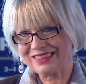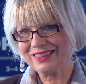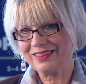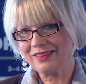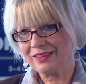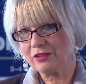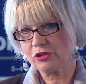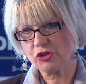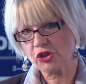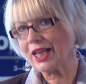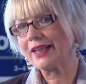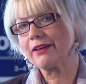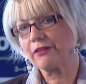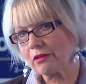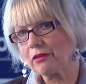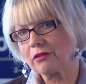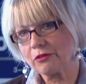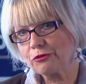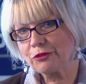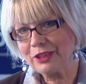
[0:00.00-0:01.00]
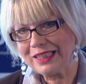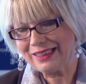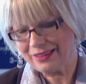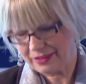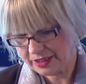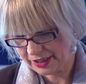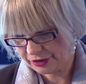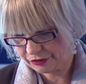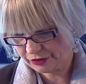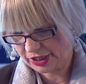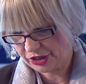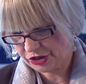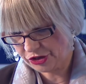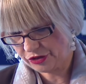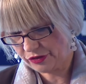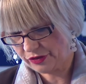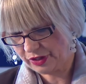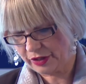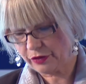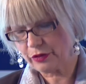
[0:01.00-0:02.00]
in general
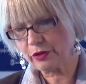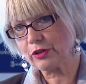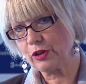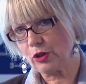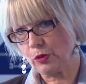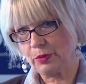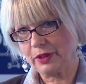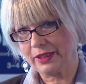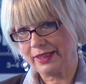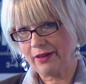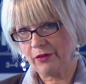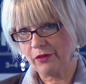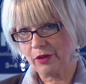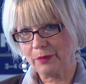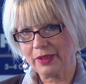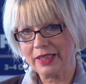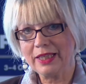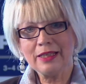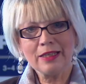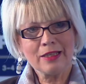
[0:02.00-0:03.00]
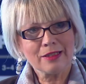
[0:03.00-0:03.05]
reintegration in the global economy.